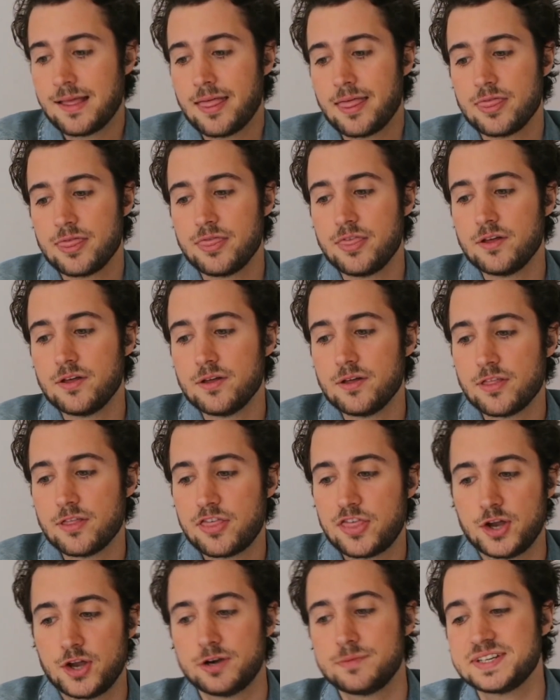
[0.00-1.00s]
The
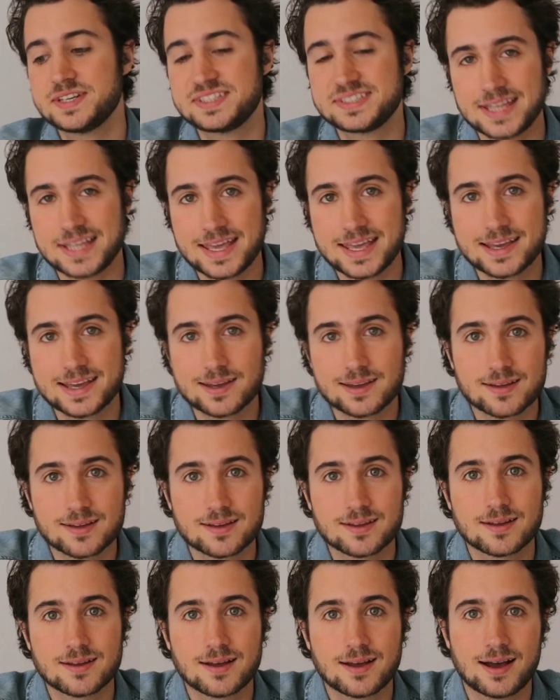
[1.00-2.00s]
third mistake
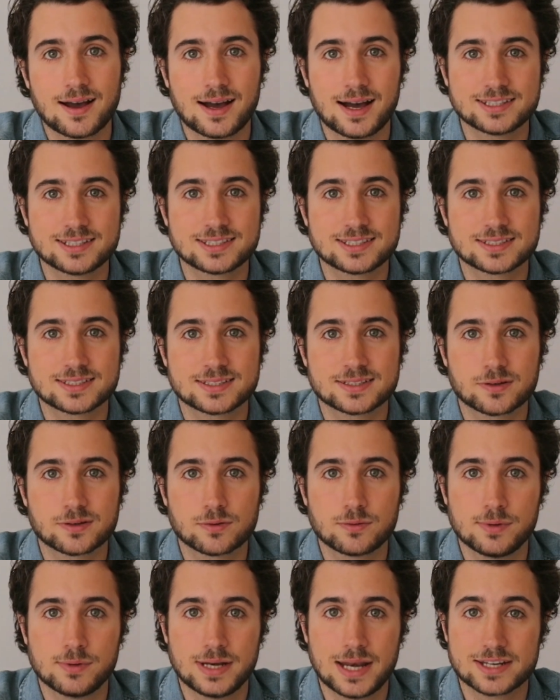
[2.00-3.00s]
has
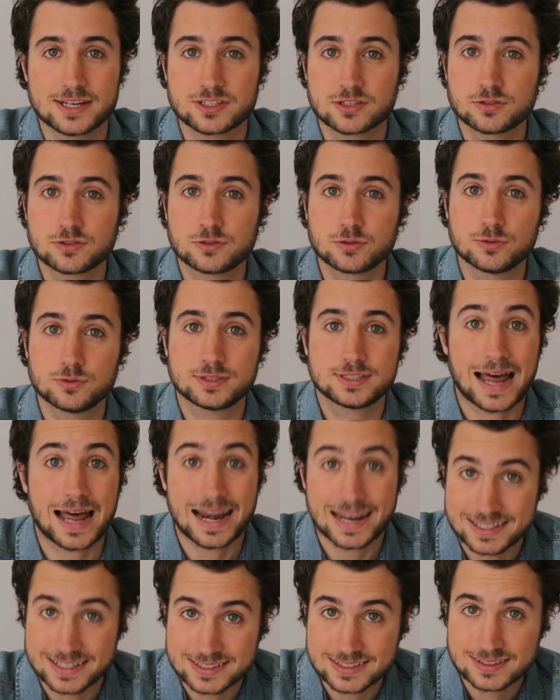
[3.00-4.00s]
relation to
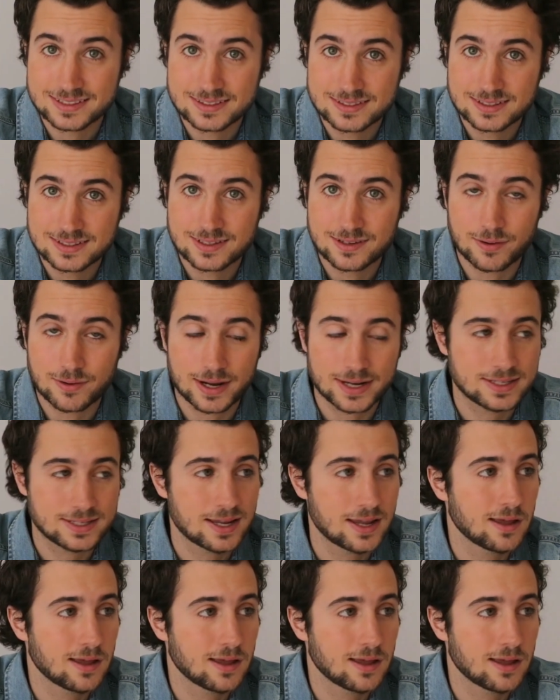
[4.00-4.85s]
talent, right?